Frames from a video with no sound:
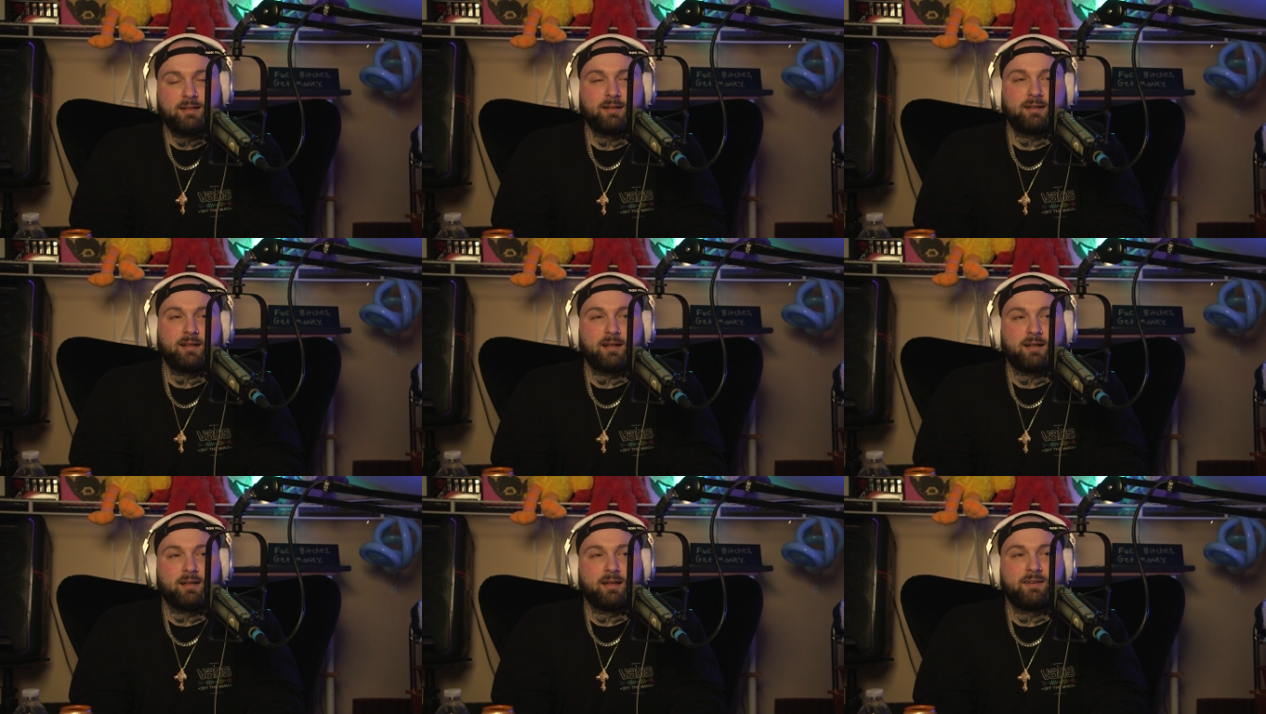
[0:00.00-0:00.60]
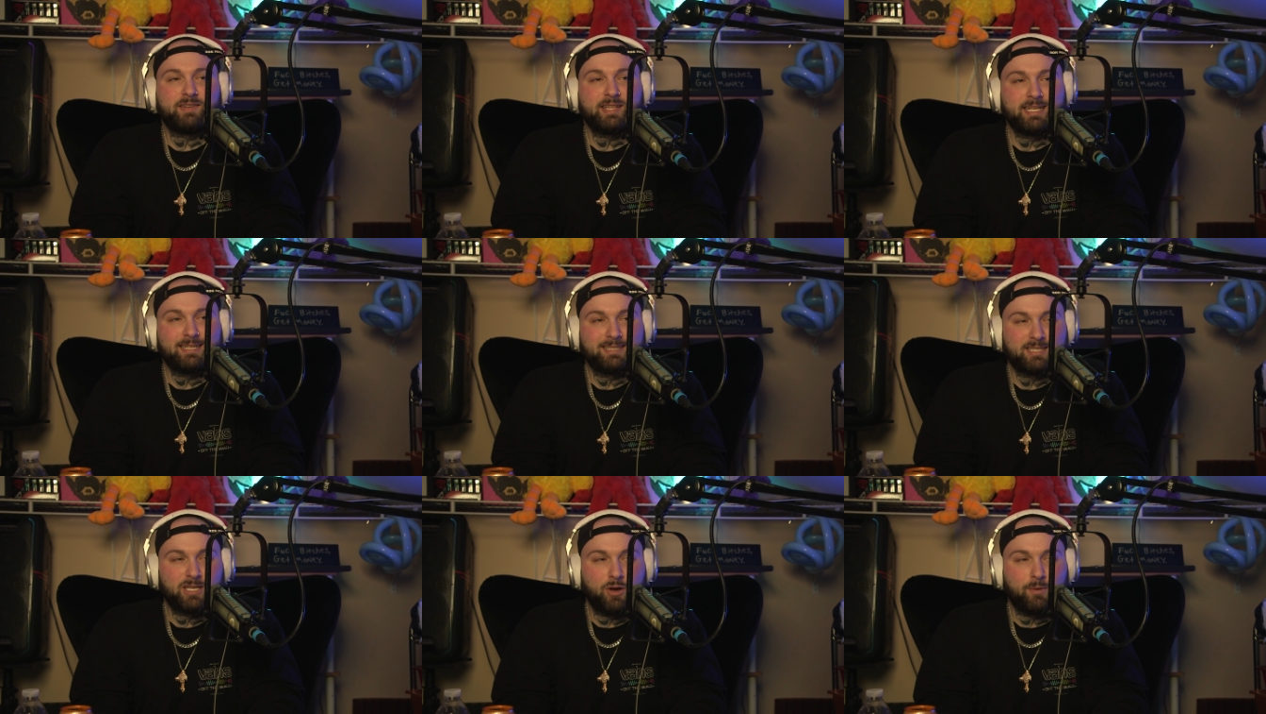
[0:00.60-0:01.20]
Uh,
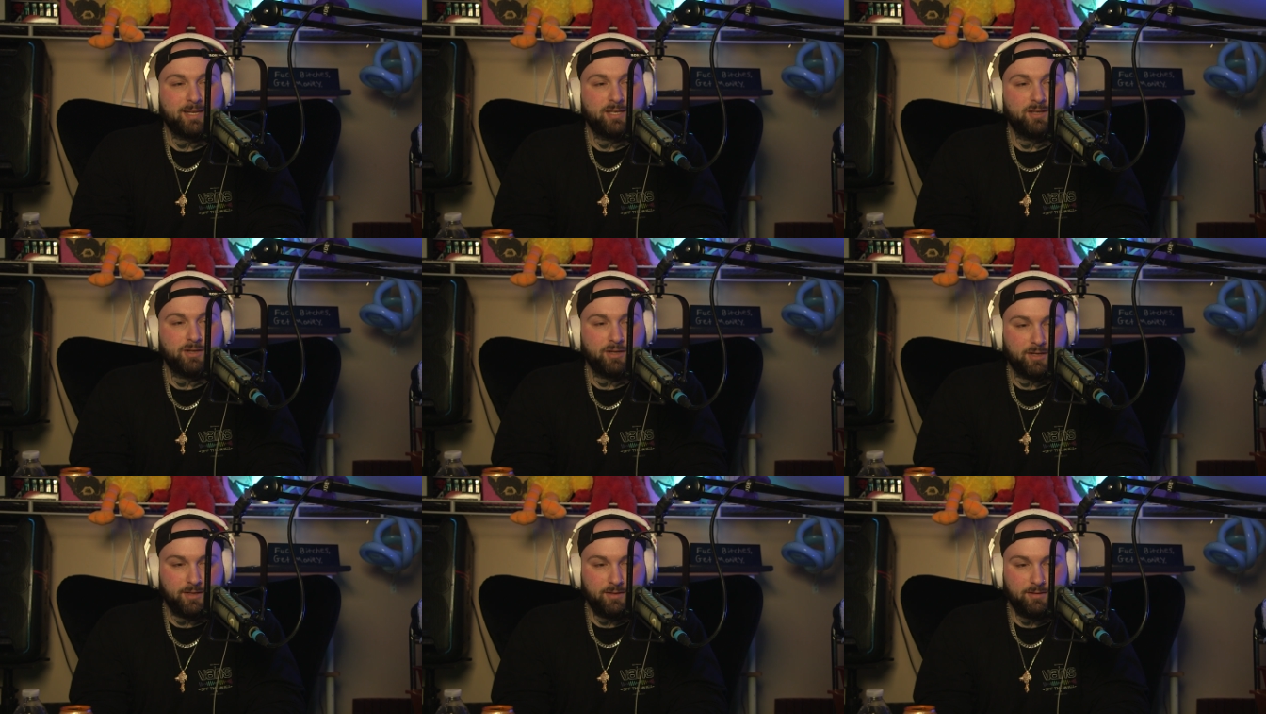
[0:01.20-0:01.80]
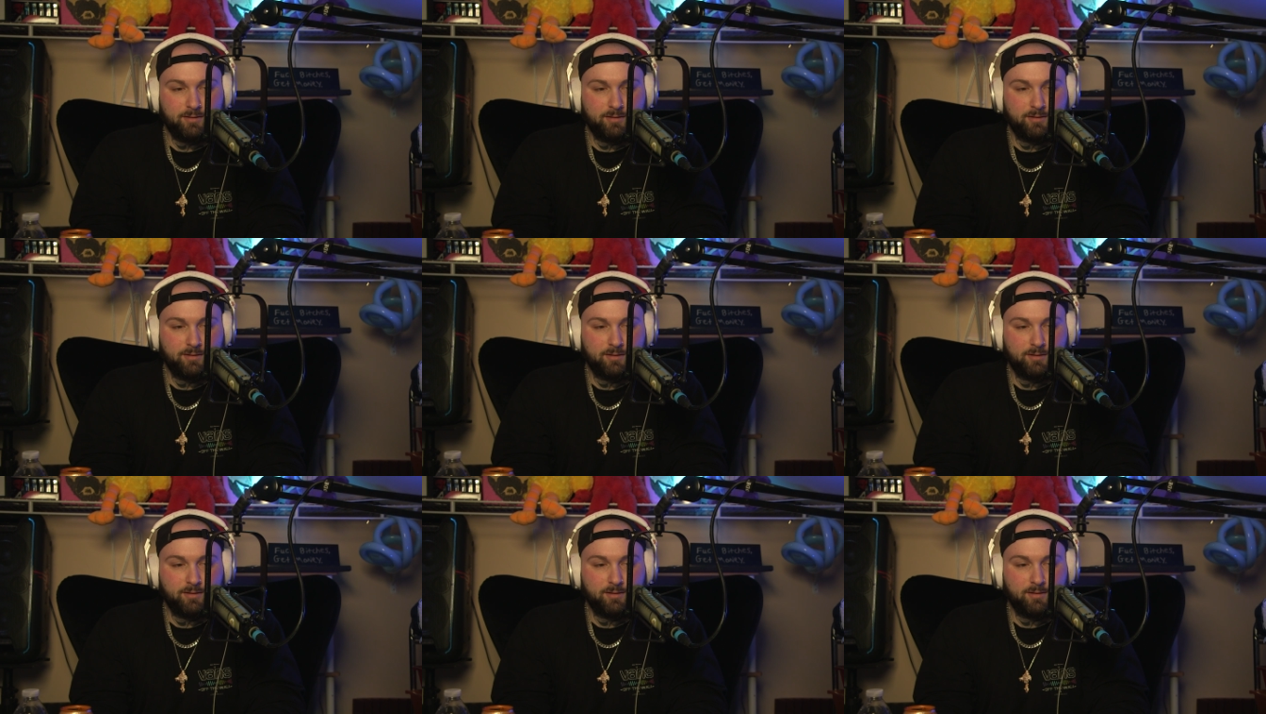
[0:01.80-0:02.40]
everything's going good.
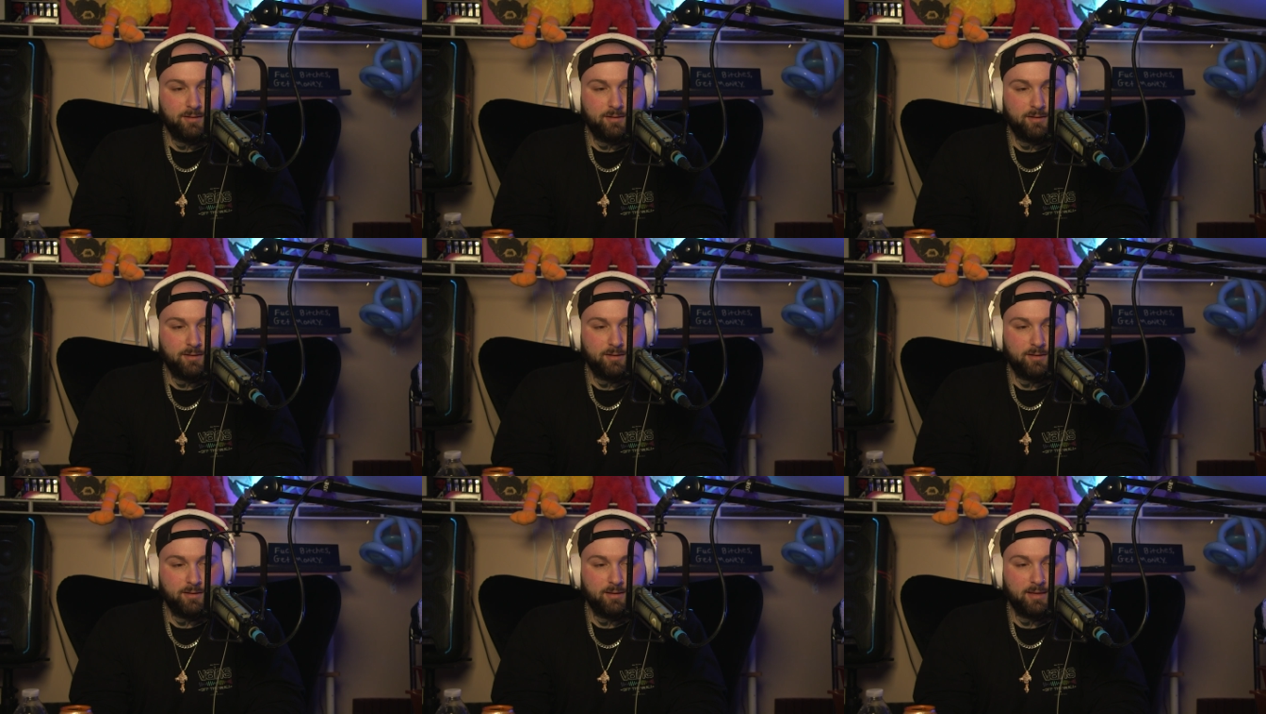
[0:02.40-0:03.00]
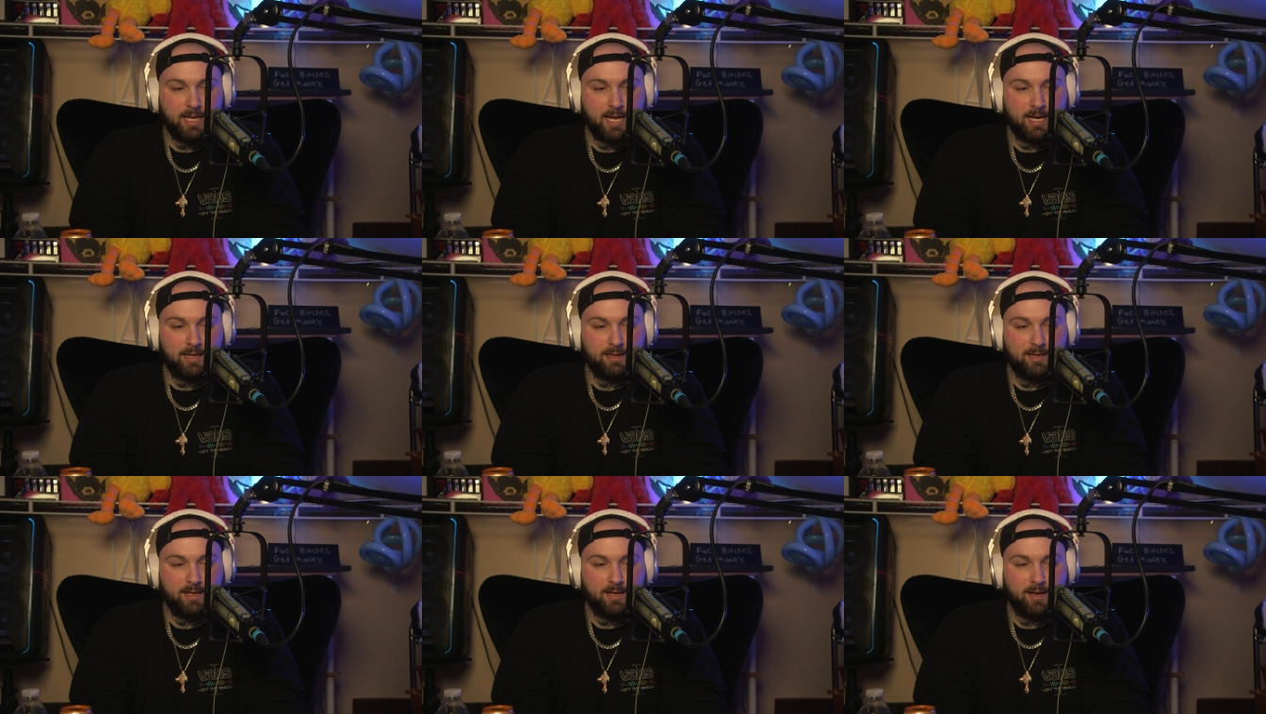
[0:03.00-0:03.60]
Like
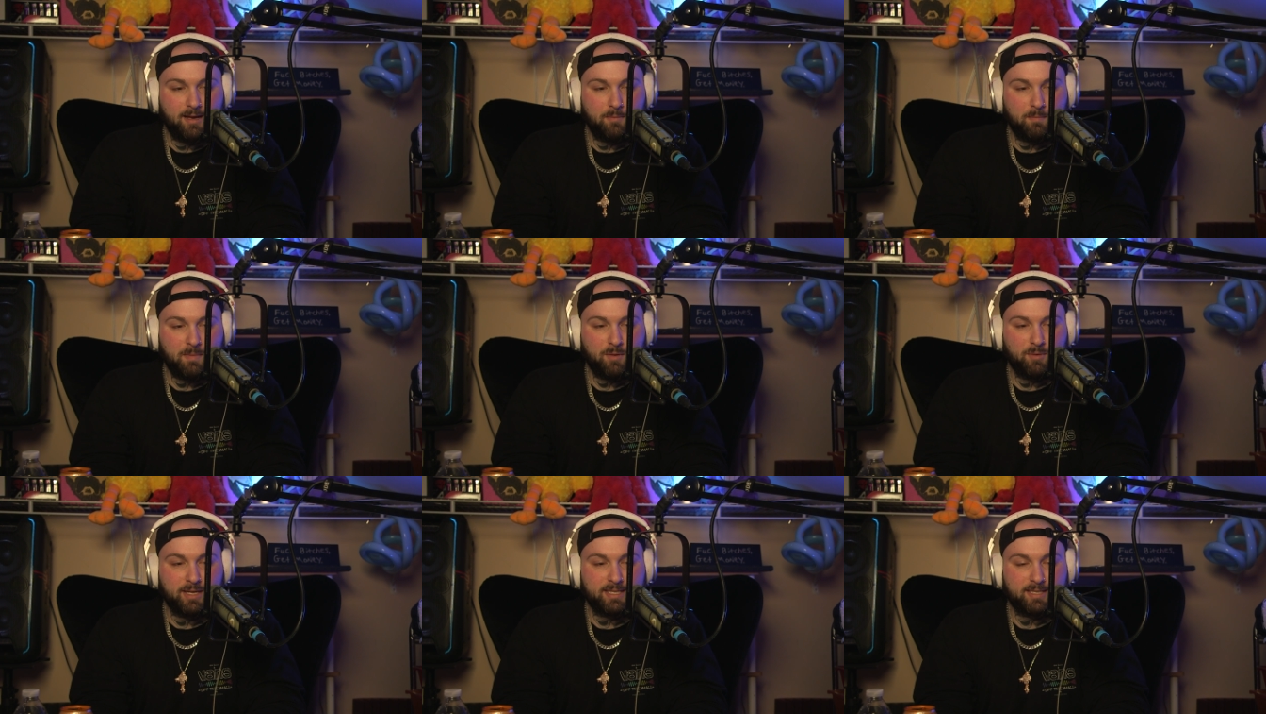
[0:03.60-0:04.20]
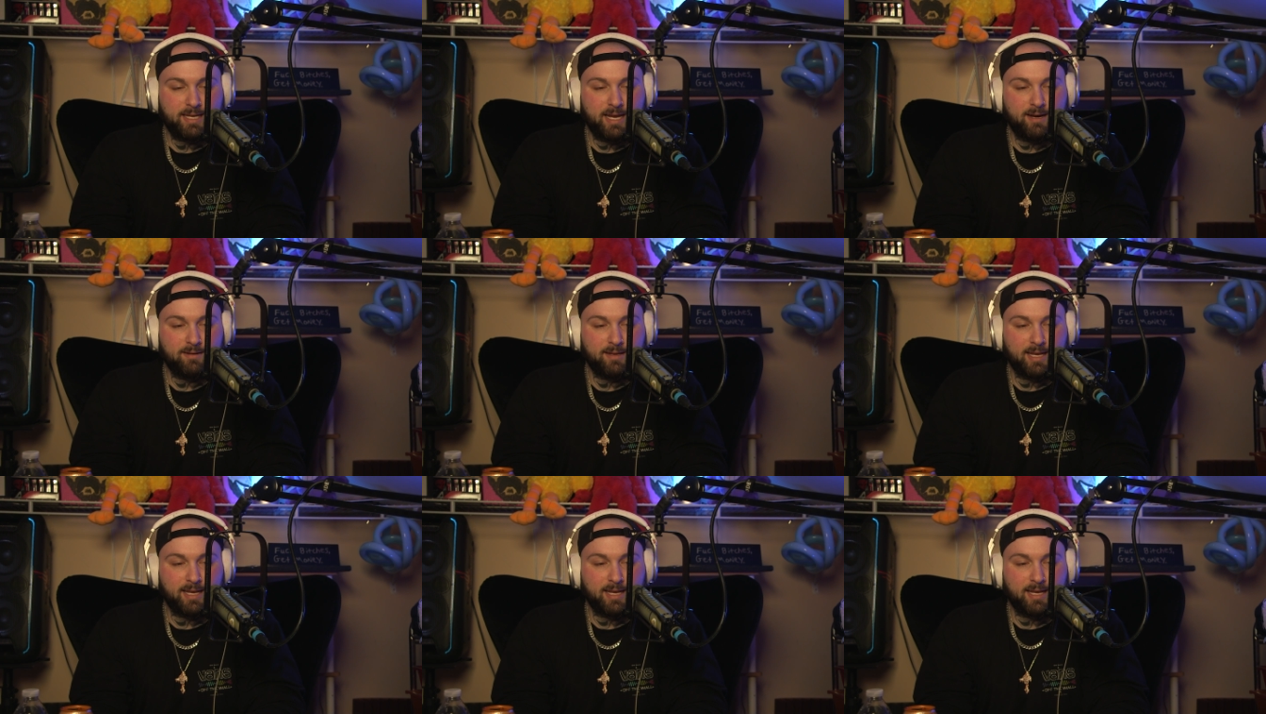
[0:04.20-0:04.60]
the, um, I'm not really scared.